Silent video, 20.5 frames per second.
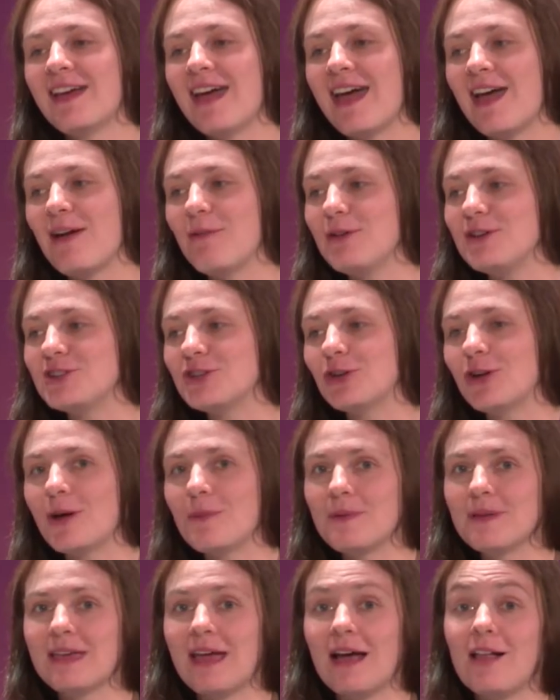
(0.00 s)
And we showed
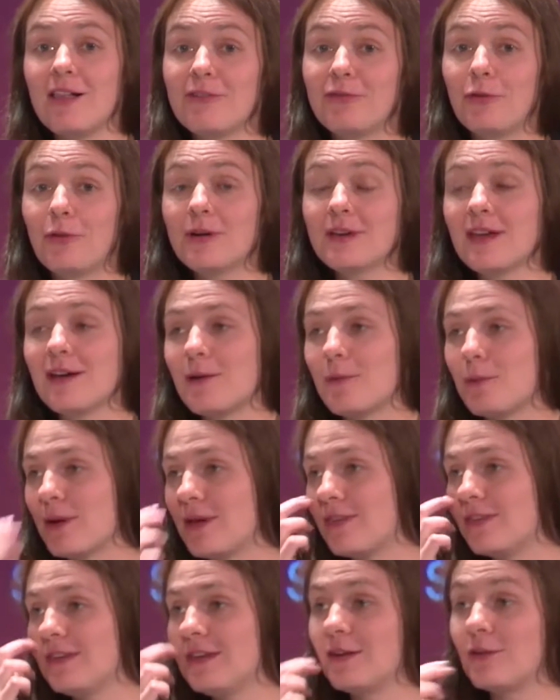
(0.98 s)
up in California
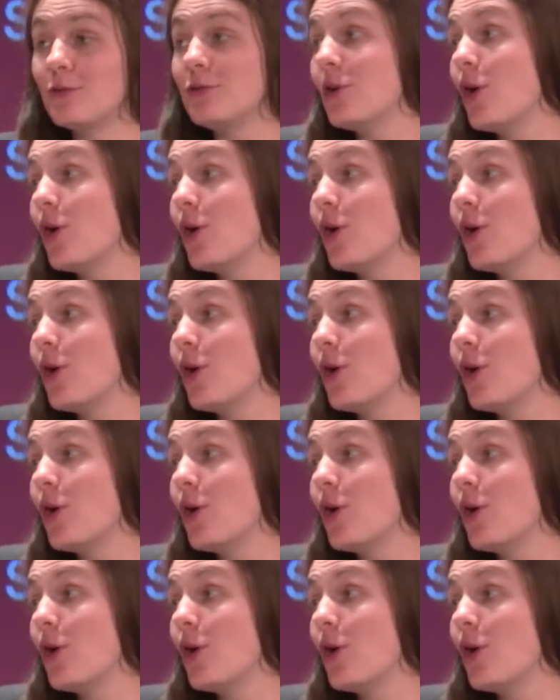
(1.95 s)
with you know,